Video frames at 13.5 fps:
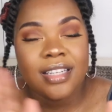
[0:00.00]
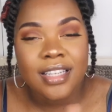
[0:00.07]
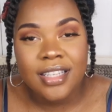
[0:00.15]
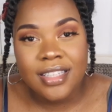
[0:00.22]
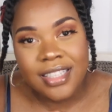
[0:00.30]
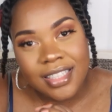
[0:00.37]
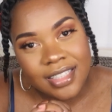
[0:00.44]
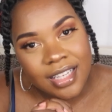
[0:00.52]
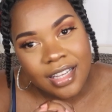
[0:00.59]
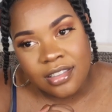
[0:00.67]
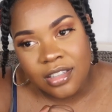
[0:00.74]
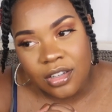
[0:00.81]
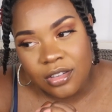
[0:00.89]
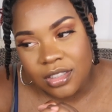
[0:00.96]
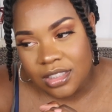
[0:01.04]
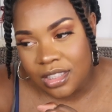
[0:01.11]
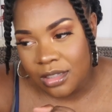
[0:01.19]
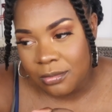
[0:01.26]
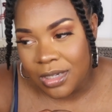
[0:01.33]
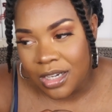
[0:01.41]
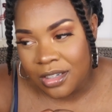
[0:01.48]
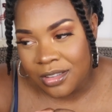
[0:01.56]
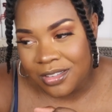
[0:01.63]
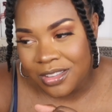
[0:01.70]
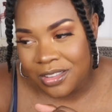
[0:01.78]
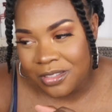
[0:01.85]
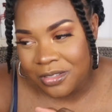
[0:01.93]
Another thing that I noticed in my
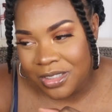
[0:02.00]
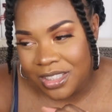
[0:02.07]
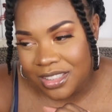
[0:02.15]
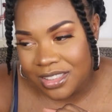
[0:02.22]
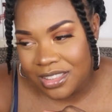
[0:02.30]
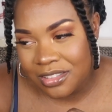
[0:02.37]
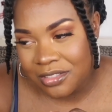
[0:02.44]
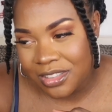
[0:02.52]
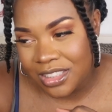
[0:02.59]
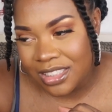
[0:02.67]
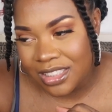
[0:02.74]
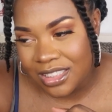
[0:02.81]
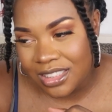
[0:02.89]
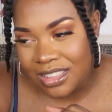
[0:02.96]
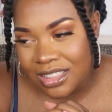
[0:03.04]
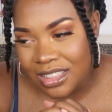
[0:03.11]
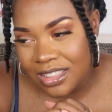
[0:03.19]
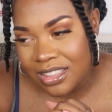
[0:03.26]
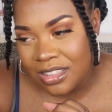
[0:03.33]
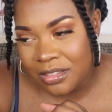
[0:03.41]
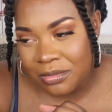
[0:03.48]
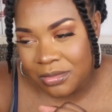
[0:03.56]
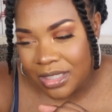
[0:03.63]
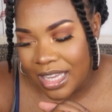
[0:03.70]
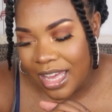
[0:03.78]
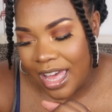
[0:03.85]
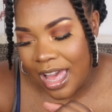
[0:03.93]
earlier weeks was a symptom
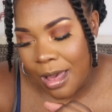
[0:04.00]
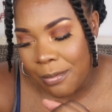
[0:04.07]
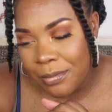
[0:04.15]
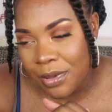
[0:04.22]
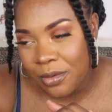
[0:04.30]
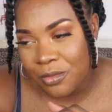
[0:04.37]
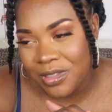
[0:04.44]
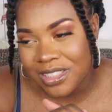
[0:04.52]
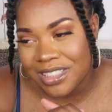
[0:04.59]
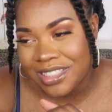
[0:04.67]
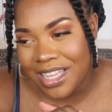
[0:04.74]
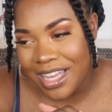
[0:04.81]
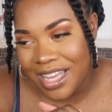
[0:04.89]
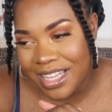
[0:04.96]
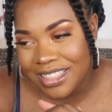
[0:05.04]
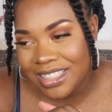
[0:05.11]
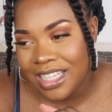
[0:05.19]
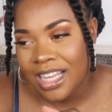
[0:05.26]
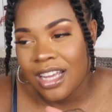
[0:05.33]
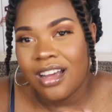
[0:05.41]
that happened was that